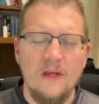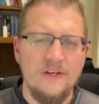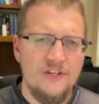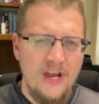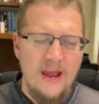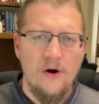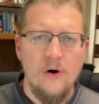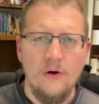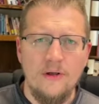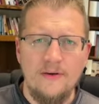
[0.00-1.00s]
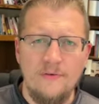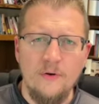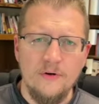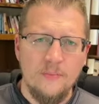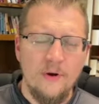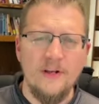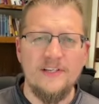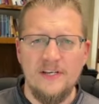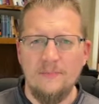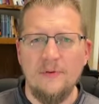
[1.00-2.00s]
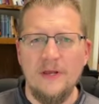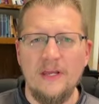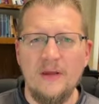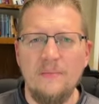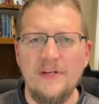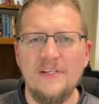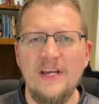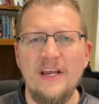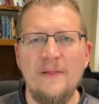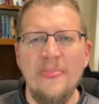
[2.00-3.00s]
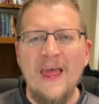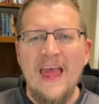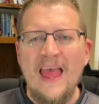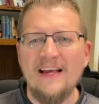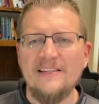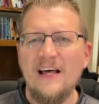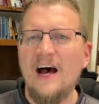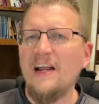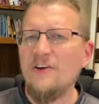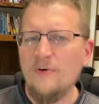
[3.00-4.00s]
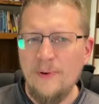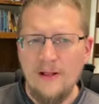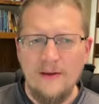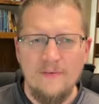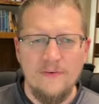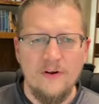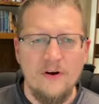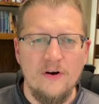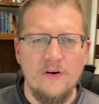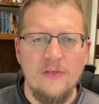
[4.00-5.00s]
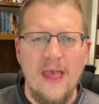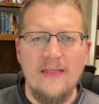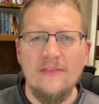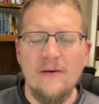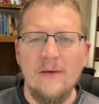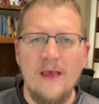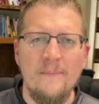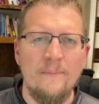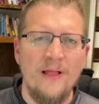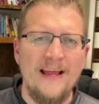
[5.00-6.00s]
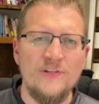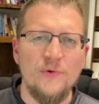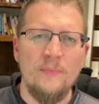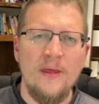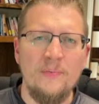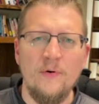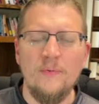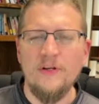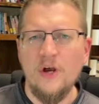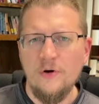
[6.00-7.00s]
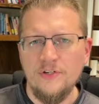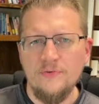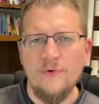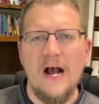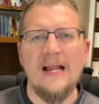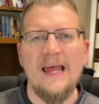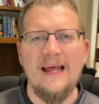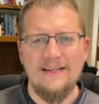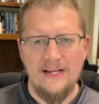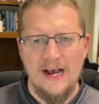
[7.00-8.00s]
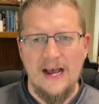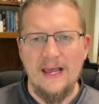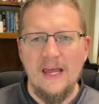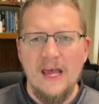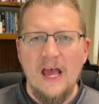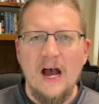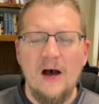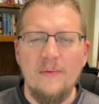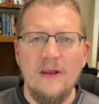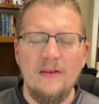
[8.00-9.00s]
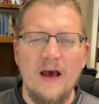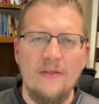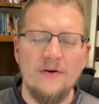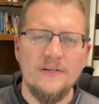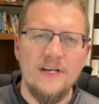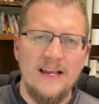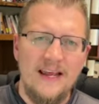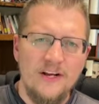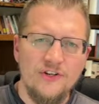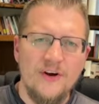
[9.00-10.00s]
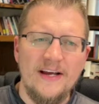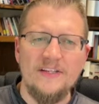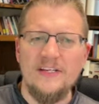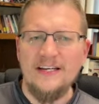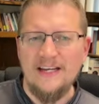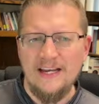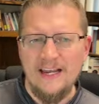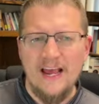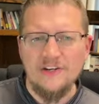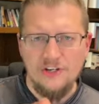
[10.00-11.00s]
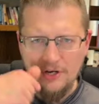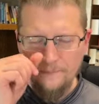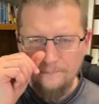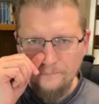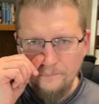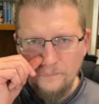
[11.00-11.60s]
Sheol, if you were to put it simply, can be seen as the underbelly of the earth and the place where people would go to rot and die. Now, there is an interesting connection